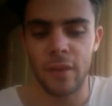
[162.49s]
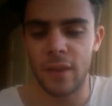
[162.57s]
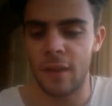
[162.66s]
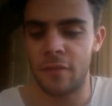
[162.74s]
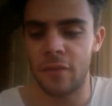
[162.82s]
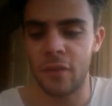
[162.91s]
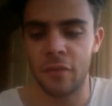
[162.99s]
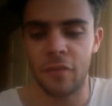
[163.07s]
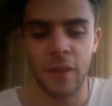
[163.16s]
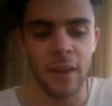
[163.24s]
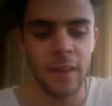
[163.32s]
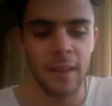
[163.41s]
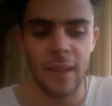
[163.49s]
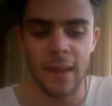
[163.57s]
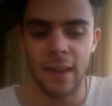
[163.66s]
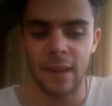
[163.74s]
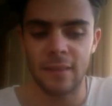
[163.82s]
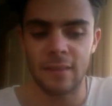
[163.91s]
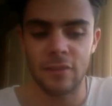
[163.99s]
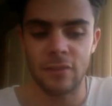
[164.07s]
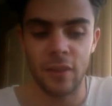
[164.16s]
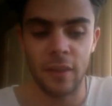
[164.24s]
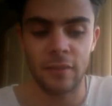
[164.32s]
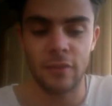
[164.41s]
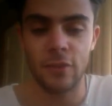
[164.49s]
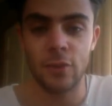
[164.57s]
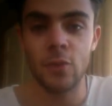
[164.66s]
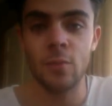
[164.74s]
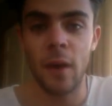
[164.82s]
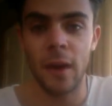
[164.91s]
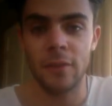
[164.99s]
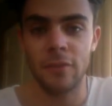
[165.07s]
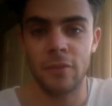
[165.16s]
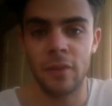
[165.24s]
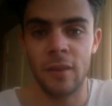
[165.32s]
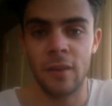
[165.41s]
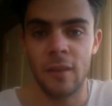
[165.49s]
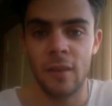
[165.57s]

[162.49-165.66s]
if you're feeling like it's just too much